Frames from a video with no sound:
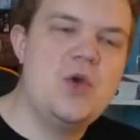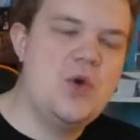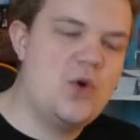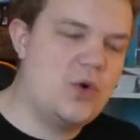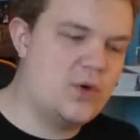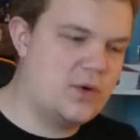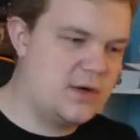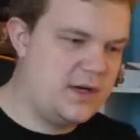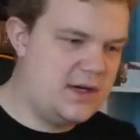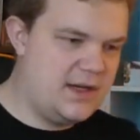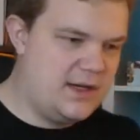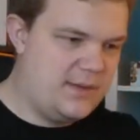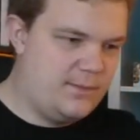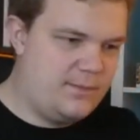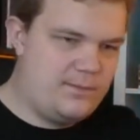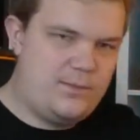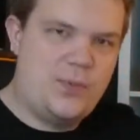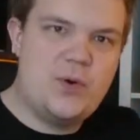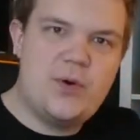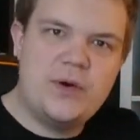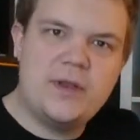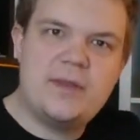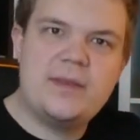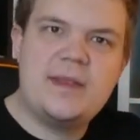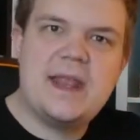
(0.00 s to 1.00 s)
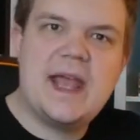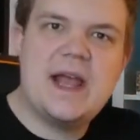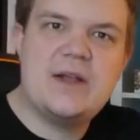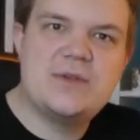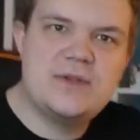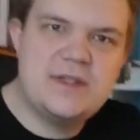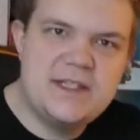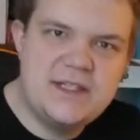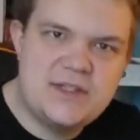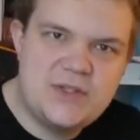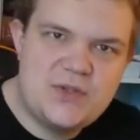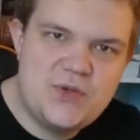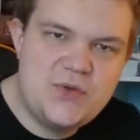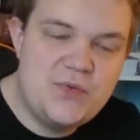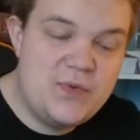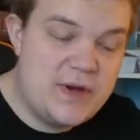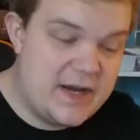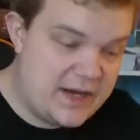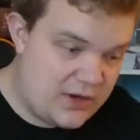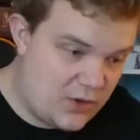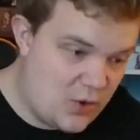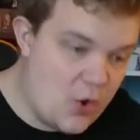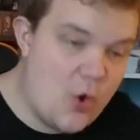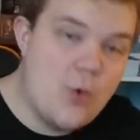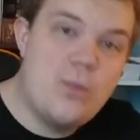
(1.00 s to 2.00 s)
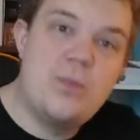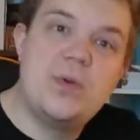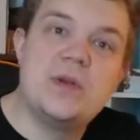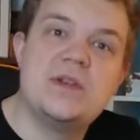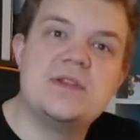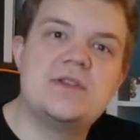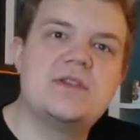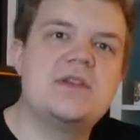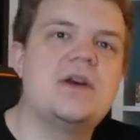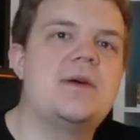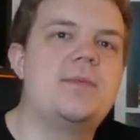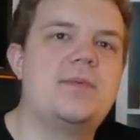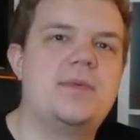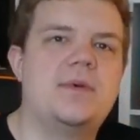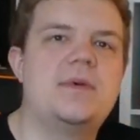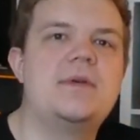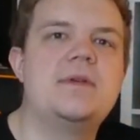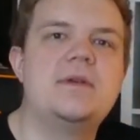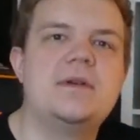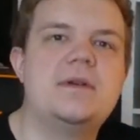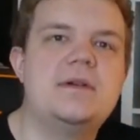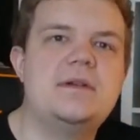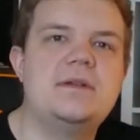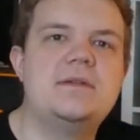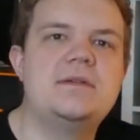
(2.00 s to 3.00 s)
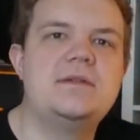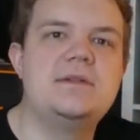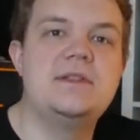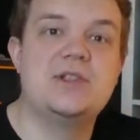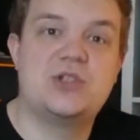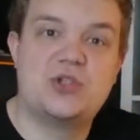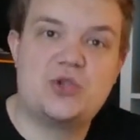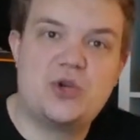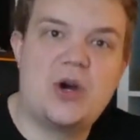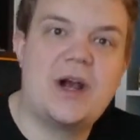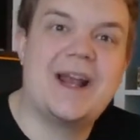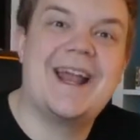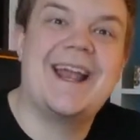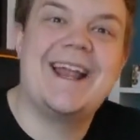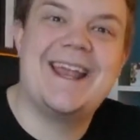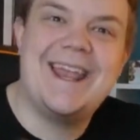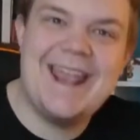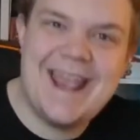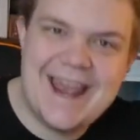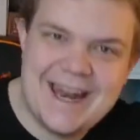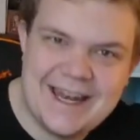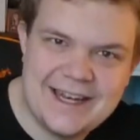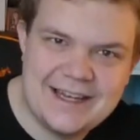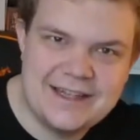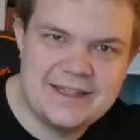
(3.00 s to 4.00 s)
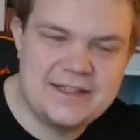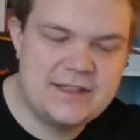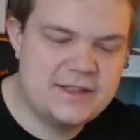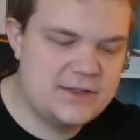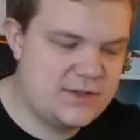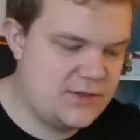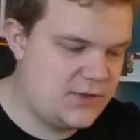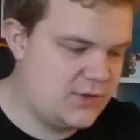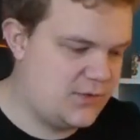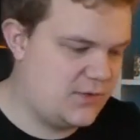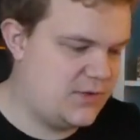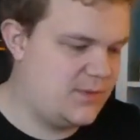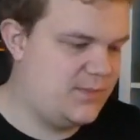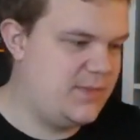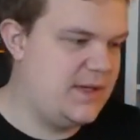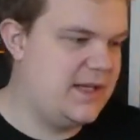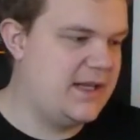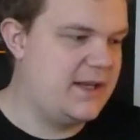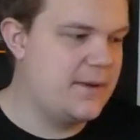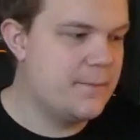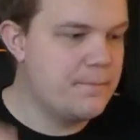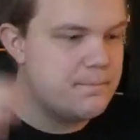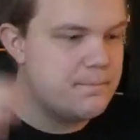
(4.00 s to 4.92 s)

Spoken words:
or putting down to these 2, it opens up the truck again, so to speak.